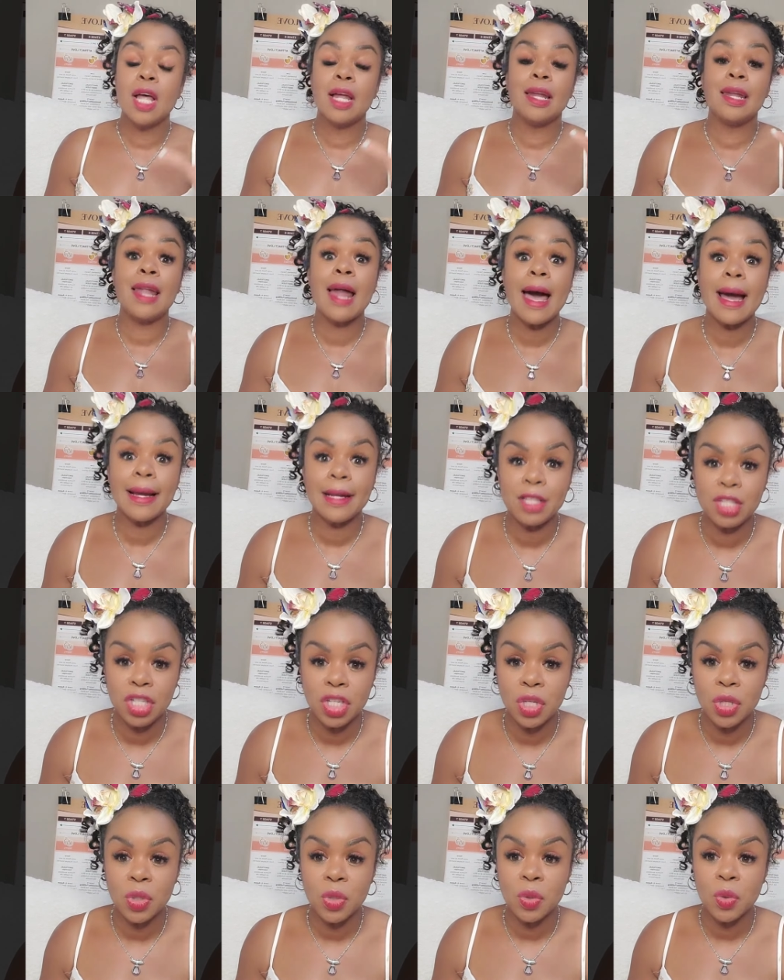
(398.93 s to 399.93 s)
lied
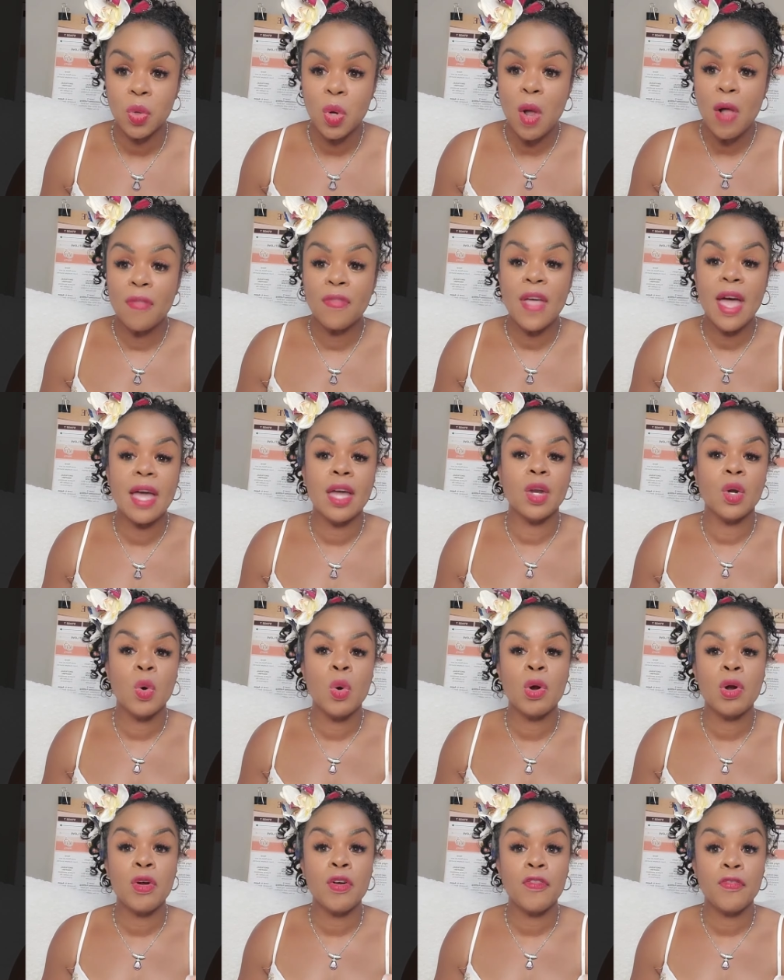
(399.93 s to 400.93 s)
to, that in
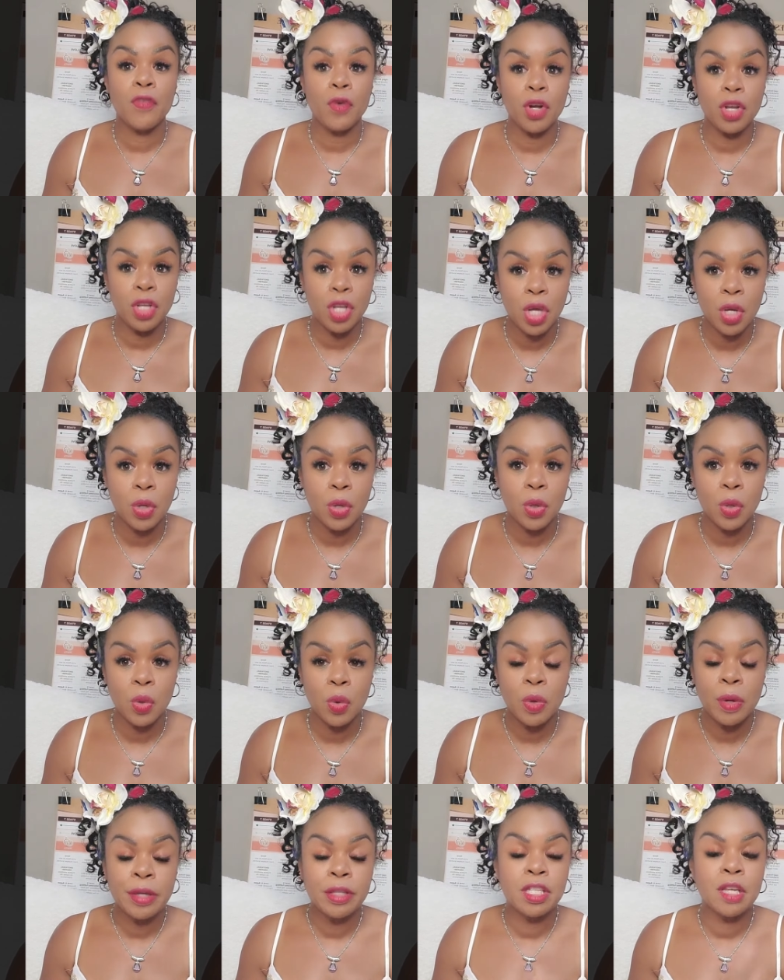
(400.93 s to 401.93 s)
order for
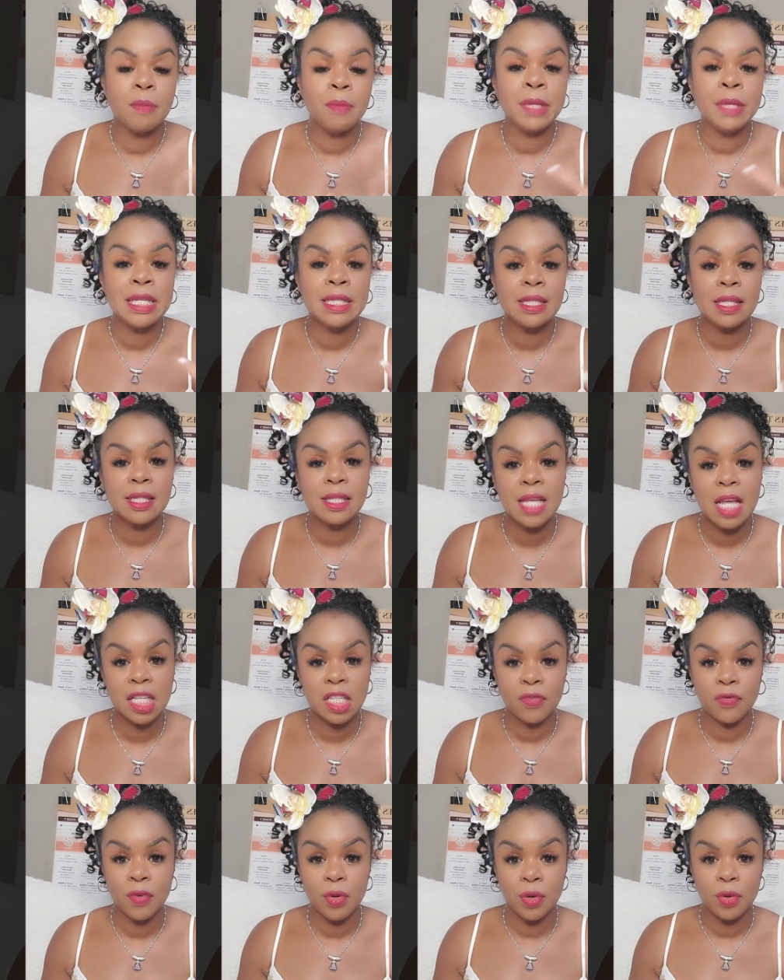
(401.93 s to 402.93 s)
you to be
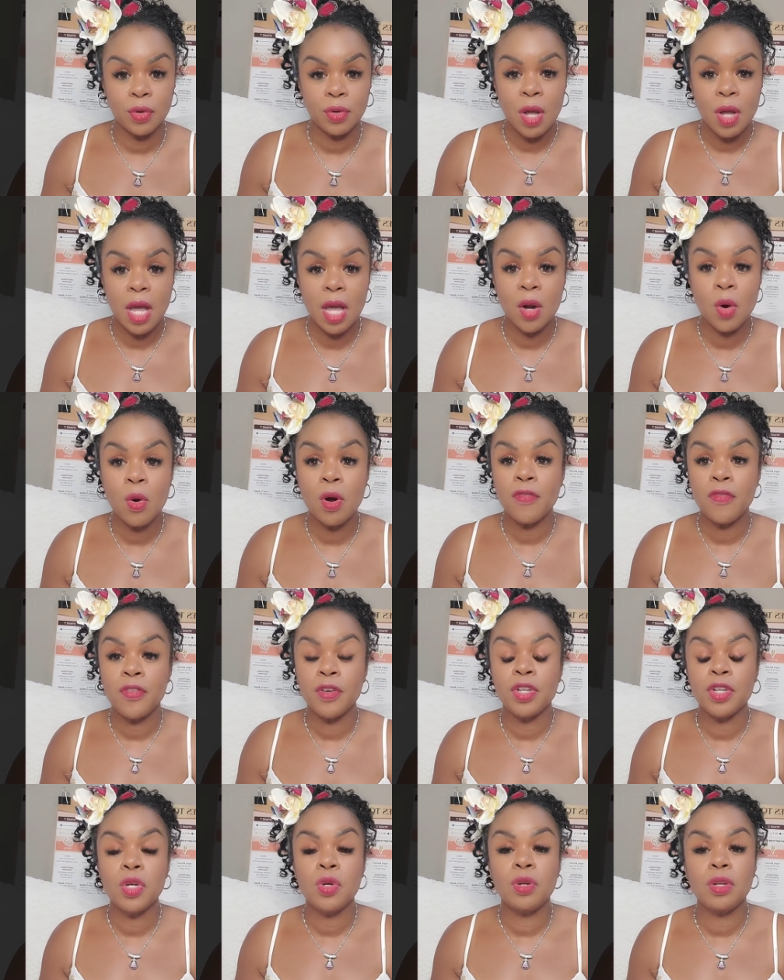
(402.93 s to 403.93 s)
successful, in order for
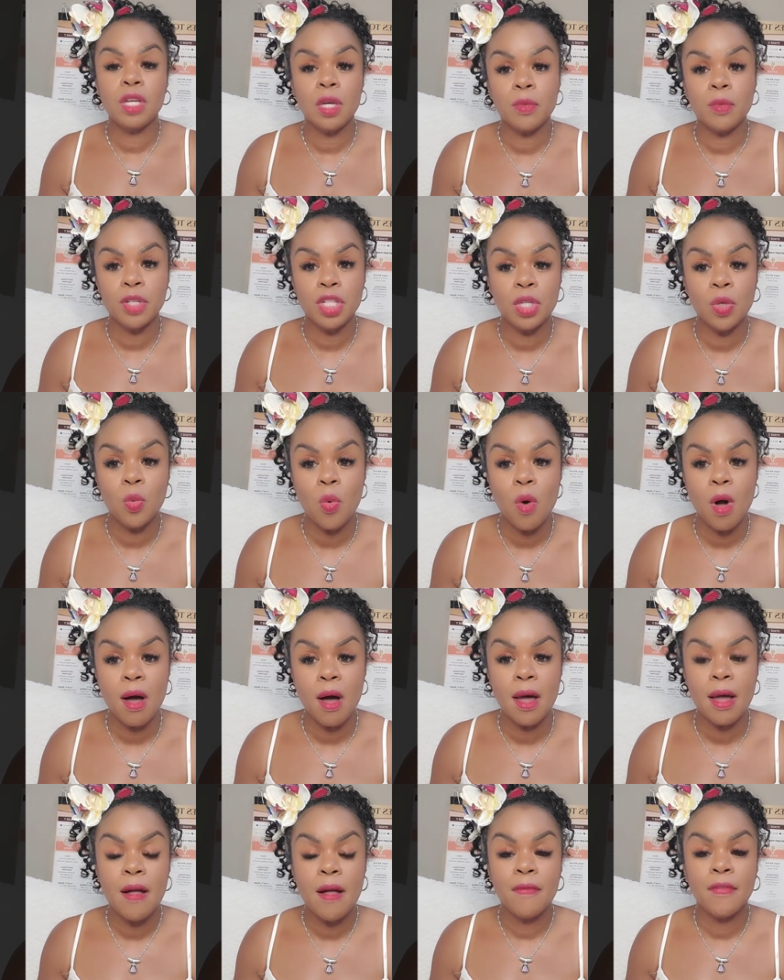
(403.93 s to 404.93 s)
you to get what you
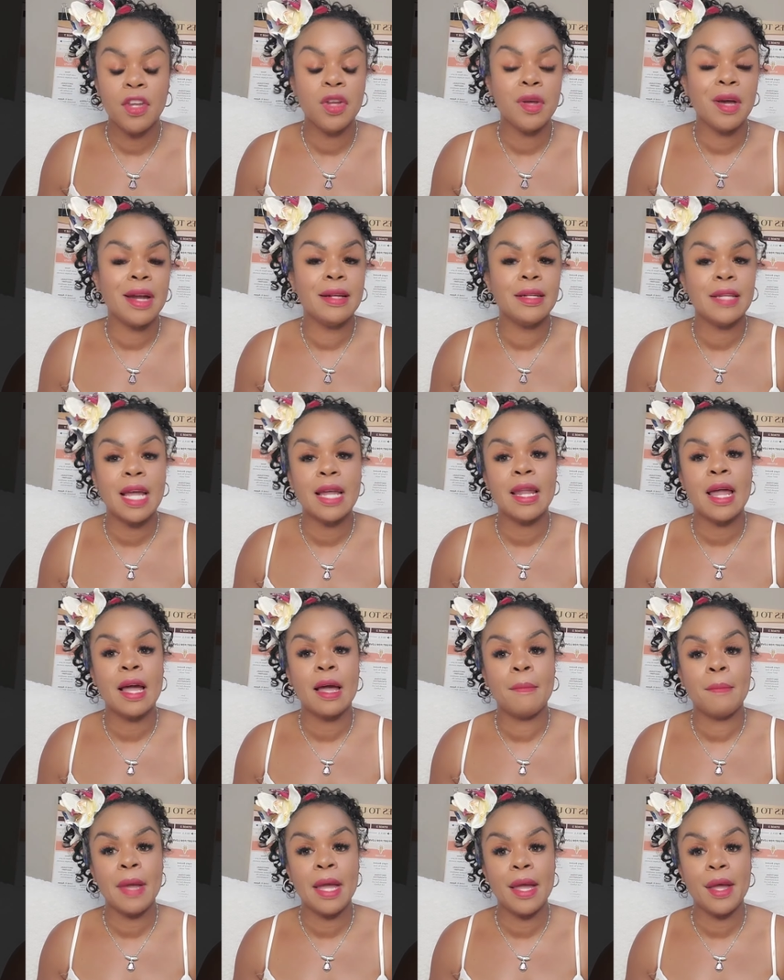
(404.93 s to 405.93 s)
want, then you got to date like a
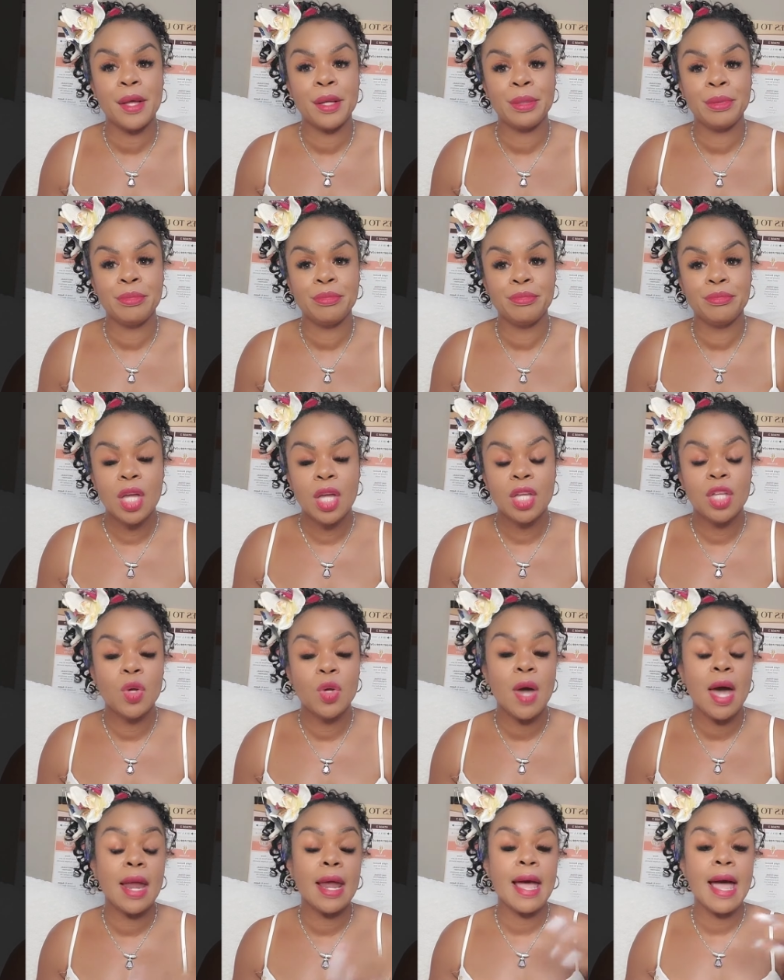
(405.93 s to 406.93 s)
man, you
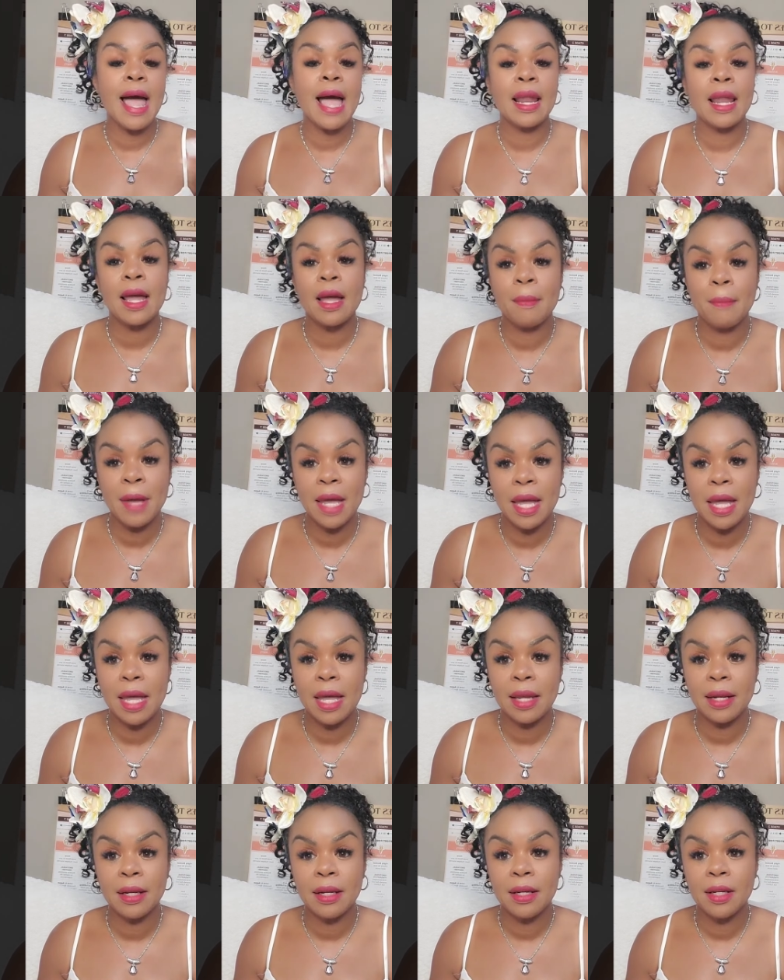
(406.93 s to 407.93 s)
got to act like a
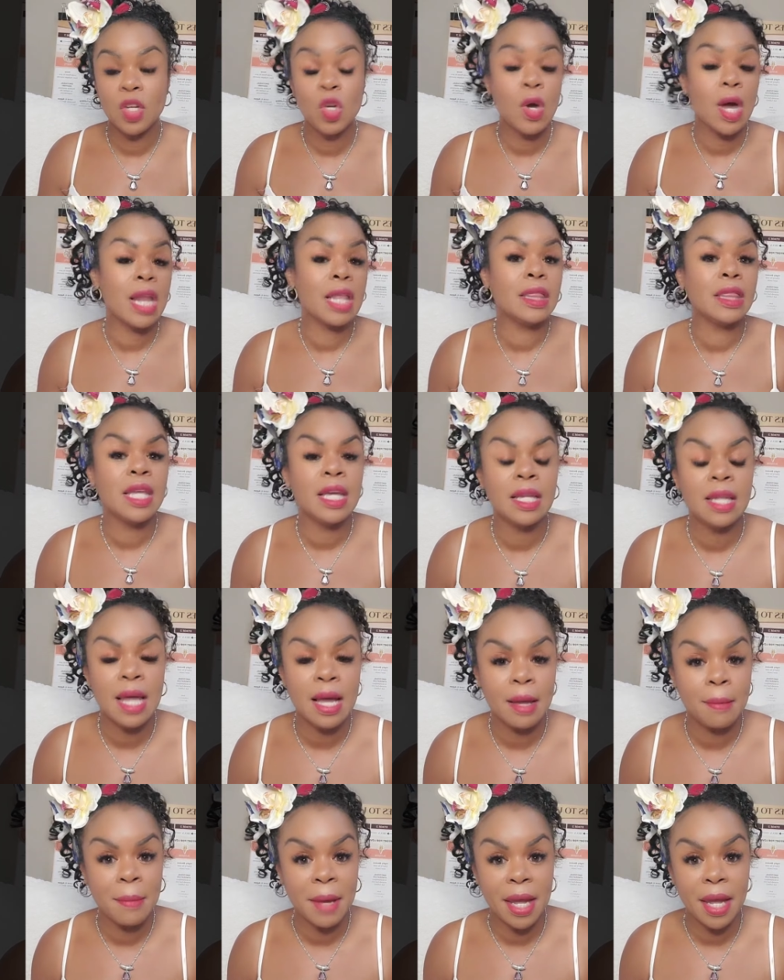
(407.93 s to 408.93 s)
man, you got to think like
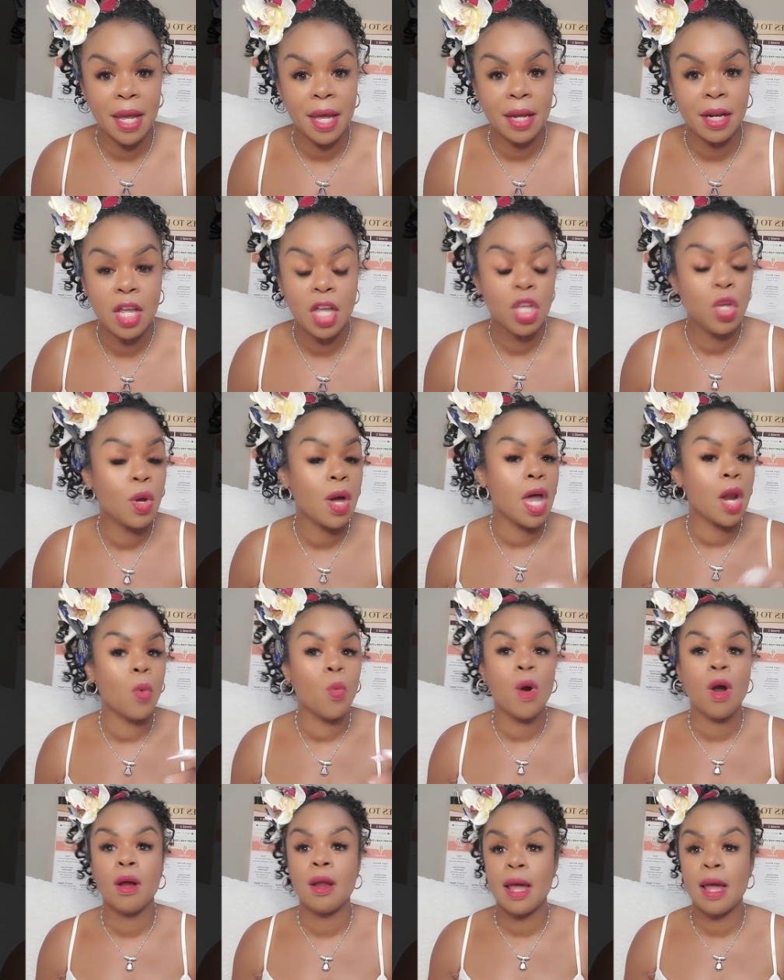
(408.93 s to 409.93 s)
a man, you got to
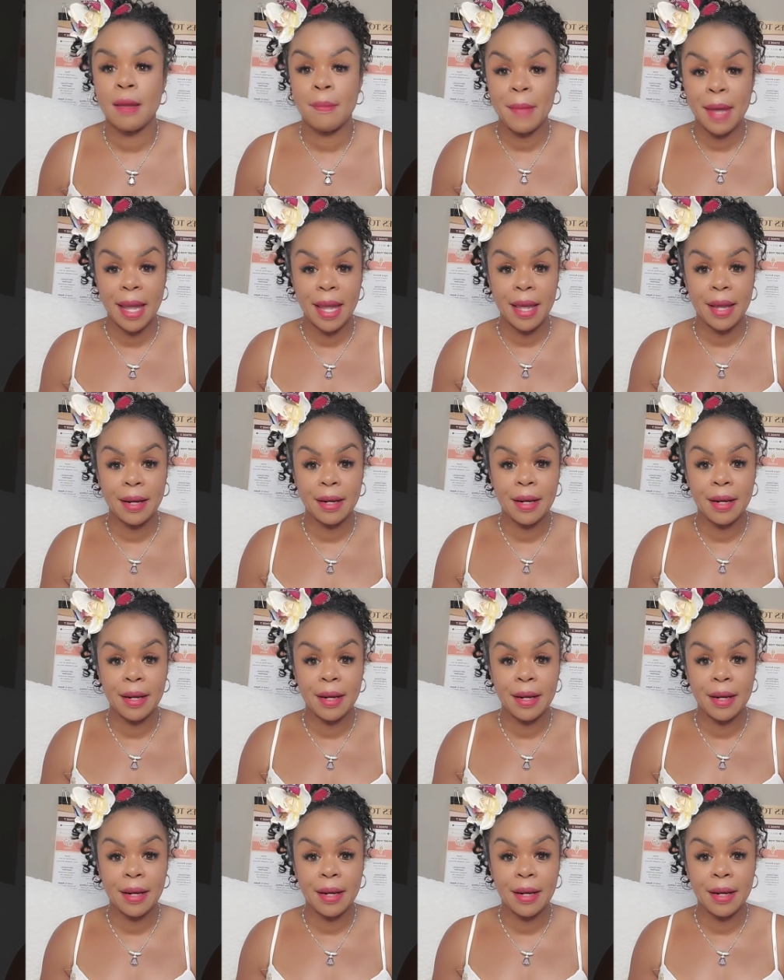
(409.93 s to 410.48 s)
work like a man.